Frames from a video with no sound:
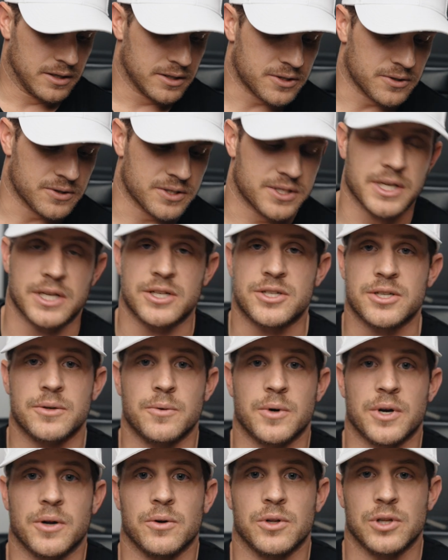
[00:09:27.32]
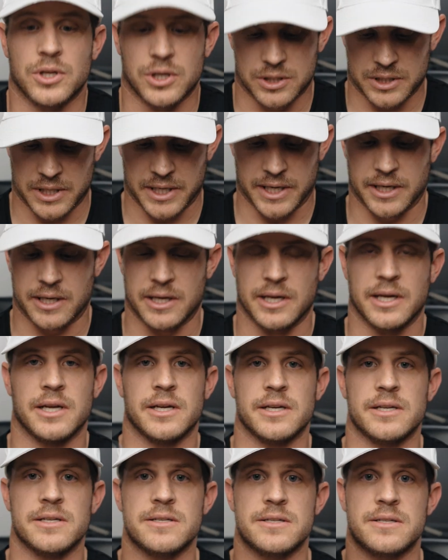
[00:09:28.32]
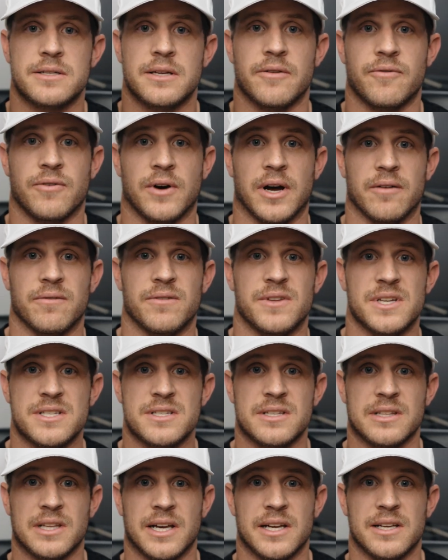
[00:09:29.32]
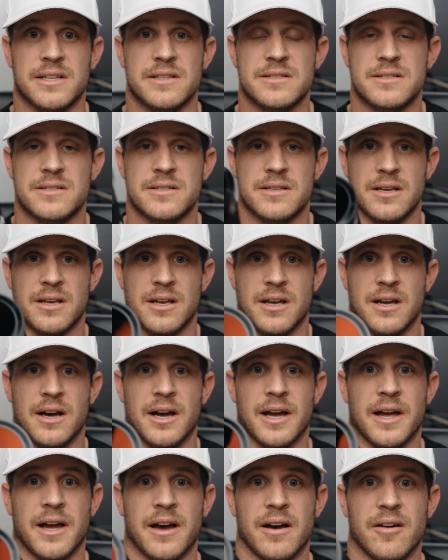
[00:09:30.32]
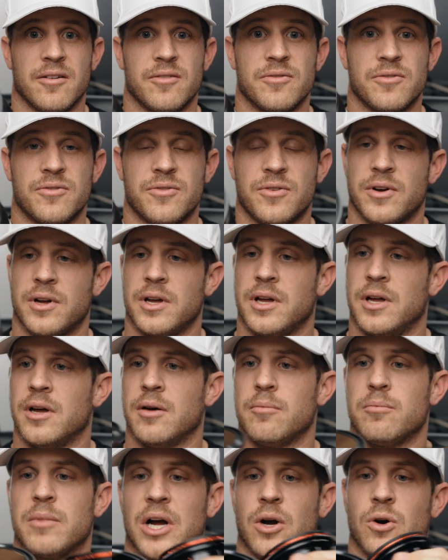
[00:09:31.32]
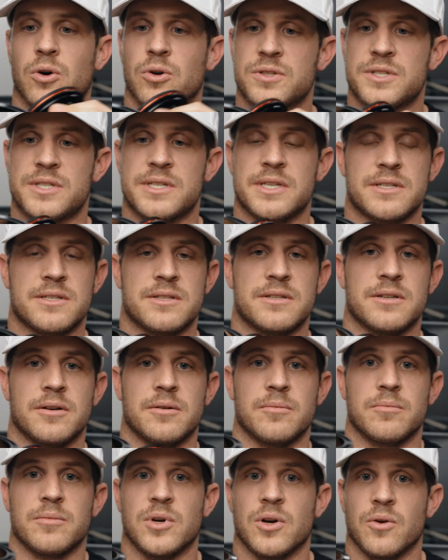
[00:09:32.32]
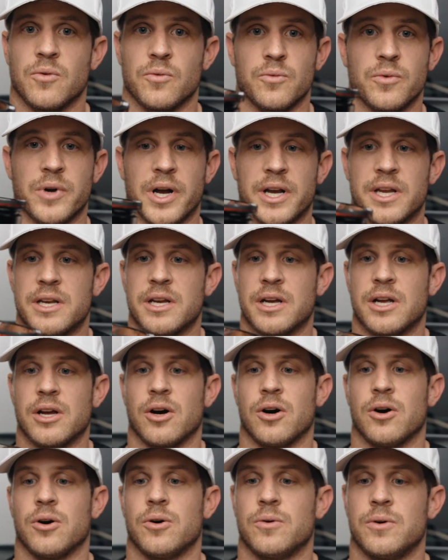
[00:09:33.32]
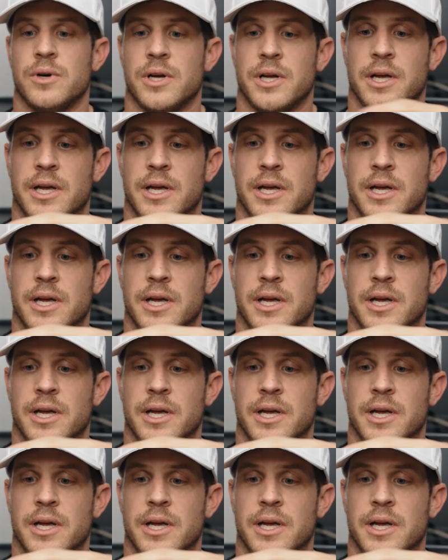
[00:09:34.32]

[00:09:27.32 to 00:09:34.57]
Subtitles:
So essentially what it will look like is, if I have this lens, I have my whole system ready to go.